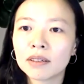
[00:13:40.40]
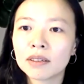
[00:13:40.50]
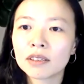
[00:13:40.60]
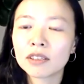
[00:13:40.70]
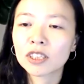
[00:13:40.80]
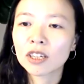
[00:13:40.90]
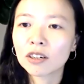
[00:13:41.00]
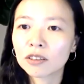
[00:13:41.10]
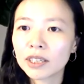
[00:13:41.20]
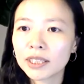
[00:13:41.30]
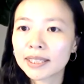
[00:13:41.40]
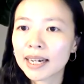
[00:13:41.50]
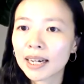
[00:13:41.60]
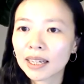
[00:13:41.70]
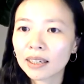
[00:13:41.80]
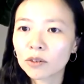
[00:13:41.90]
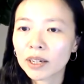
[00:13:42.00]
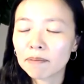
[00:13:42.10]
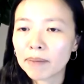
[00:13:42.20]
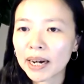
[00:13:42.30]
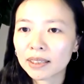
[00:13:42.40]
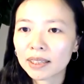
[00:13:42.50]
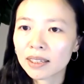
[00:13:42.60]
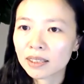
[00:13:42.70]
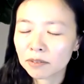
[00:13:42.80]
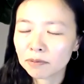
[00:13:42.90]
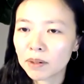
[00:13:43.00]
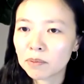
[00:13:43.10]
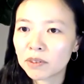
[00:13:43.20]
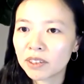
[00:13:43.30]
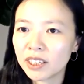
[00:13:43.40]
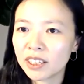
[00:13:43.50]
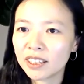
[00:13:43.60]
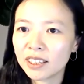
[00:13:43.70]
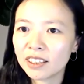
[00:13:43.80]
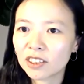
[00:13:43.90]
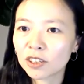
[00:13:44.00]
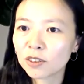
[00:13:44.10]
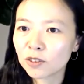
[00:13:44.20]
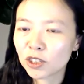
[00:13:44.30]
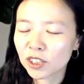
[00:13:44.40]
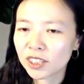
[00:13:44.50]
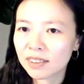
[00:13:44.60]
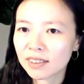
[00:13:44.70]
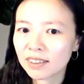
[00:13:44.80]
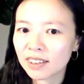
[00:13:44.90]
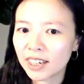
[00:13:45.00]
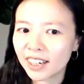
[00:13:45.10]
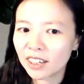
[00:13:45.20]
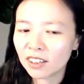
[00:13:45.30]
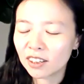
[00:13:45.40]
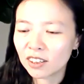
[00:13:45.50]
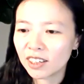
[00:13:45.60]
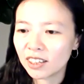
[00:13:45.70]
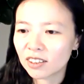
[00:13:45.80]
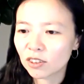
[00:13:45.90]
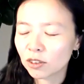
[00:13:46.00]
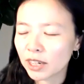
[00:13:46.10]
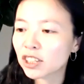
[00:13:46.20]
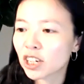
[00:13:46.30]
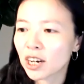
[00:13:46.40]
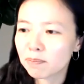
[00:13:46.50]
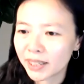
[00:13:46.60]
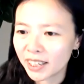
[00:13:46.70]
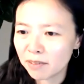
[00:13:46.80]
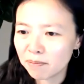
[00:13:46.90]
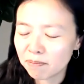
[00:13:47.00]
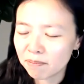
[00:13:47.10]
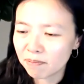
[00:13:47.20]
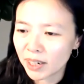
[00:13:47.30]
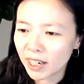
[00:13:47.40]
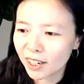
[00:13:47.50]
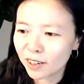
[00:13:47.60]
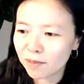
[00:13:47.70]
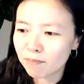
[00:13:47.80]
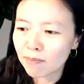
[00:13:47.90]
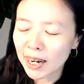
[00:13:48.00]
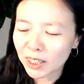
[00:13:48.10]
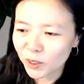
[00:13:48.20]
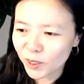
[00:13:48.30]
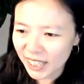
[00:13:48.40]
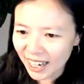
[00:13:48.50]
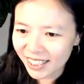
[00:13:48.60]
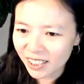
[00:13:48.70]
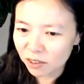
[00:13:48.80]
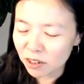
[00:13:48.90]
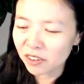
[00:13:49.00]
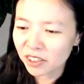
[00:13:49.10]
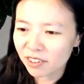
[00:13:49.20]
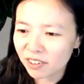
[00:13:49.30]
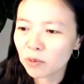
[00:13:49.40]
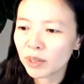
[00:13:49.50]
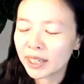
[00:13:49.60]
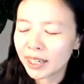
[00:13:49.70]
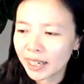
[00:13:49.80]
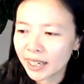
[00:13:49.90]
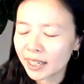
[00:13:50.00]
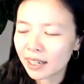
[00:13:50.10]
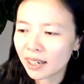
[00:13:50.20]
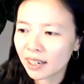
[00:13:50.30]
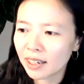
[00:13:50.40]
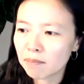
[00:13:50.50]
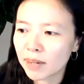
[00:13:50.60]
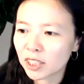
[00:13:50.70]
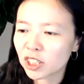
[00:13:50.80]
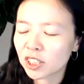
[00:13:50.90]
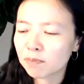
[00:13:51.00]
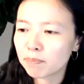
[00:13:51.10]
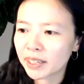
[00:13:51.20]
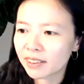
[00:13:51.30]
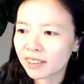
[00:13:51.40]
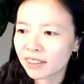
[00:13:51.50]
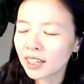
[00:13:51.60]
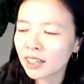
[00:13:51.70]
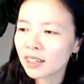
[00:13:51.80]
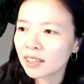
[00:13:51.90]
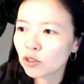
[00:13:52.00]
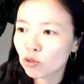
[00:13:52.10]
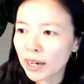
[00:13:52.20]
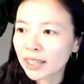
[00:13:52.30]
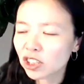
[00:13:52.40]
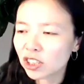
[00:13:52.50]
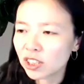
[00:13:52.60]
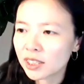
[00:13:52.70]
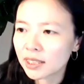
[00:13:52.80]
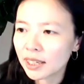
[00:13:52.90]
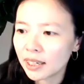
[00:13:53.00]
So it's not like we can buy tons of memory to just, to catch up the model size growth, right? We need much better strategies